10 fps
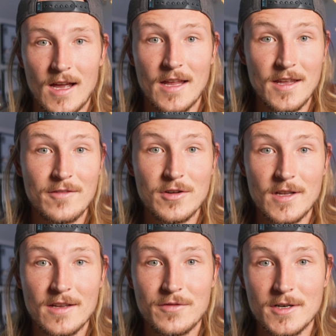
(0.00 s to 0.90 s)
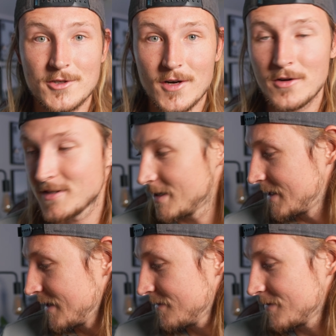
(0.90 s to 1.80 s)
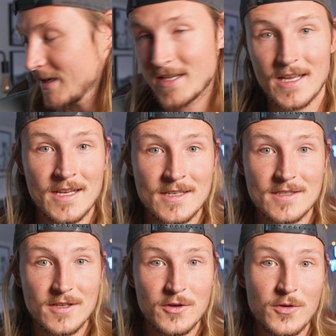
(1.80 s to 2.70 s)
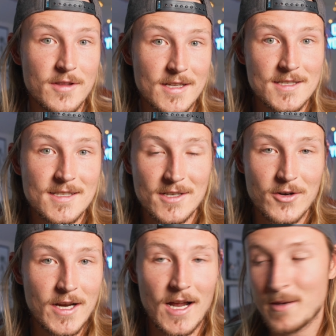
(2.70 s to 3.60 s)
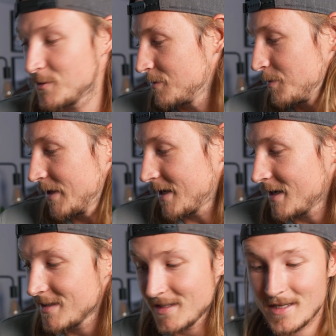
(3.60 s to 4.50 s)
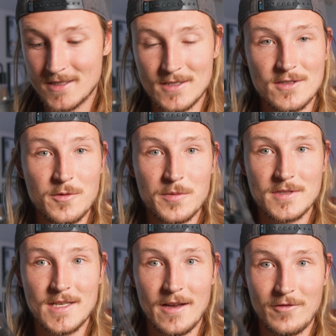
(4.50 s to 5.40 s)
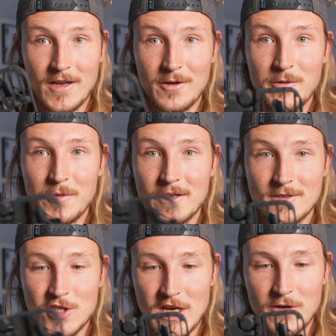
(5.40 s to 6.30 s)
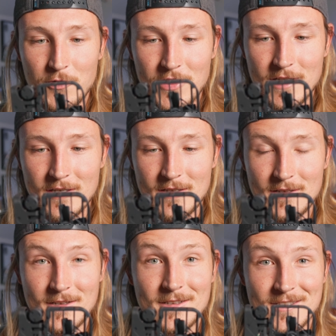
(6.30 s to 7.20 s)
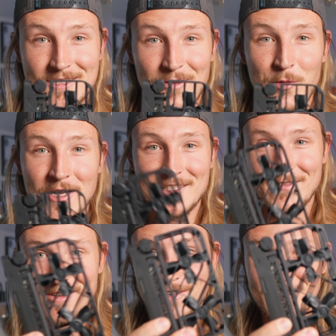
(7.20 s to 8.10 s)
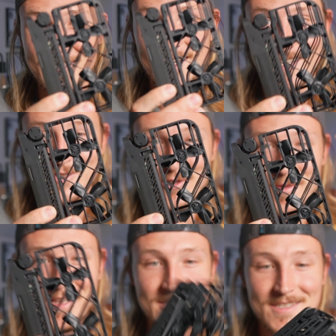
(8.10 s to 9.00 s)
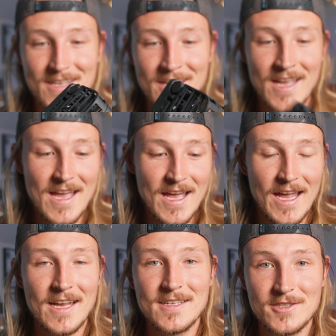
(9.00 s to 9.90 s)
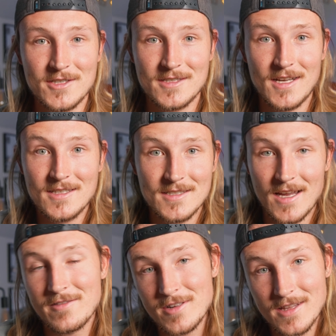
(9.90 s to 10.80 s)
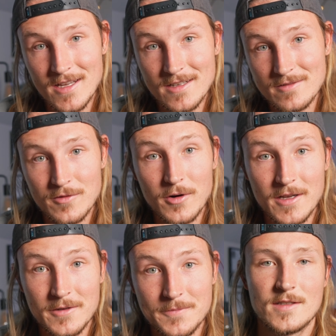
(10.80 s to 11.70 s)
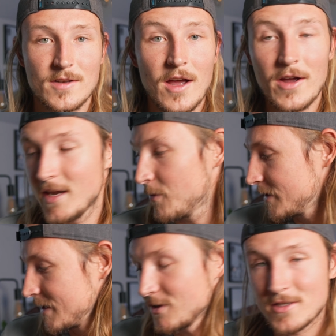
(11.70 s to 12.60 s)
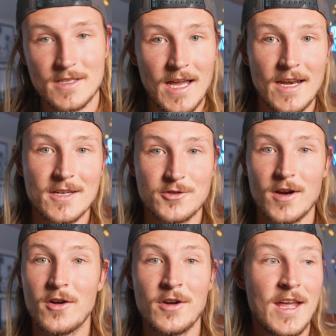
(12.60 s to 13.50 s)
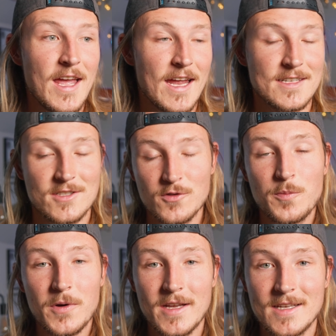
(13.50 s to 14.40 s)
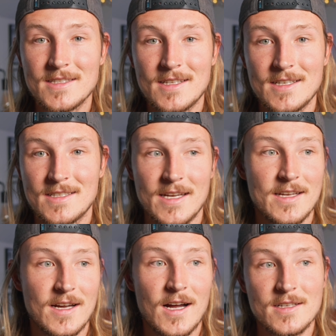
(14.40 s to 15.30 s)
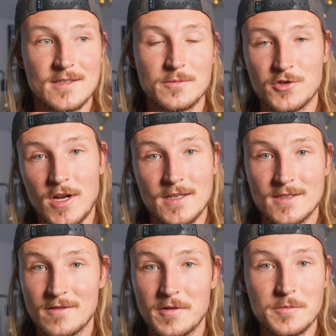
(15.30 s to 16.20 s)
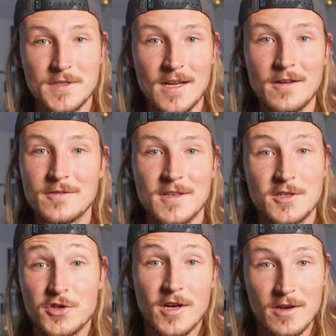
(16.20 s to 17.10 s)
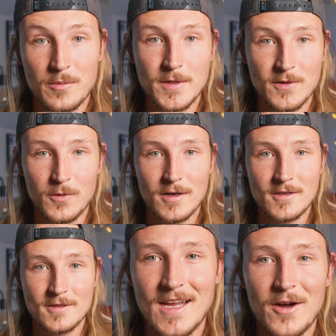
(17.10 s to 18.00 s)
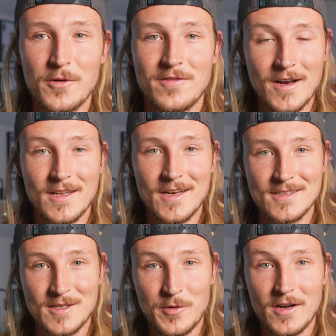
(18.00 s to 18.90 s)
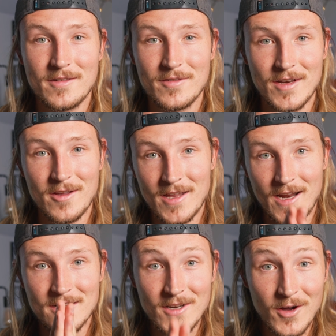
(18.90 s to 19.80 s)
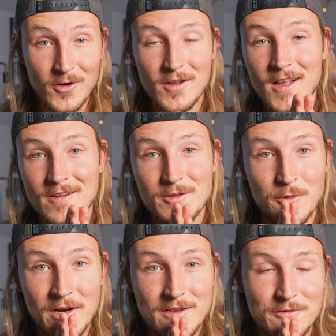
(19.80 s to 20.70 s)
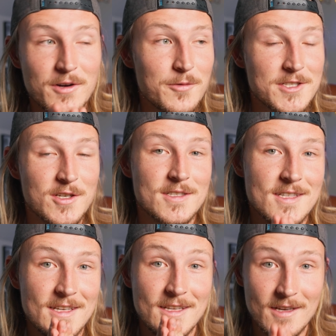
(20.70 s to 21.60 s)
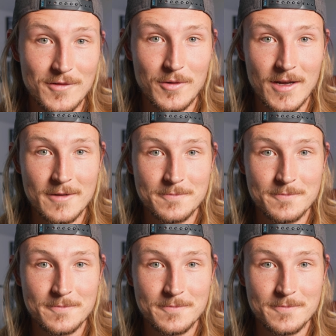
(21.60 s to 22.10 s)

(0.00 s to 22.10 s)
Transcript: I think if you're looking for a drone to give a kid too, this is a great option because it's super safe. Like, it would be genuinely somewhat difficult to get injured by this thing, and it just does everything for you. So now anyone can just get a drone and super easily take awesome shots of themselves and share them with the world. Now we're finally getting to the part of the video that I know a lot of you are waiting for, which is the giveaway.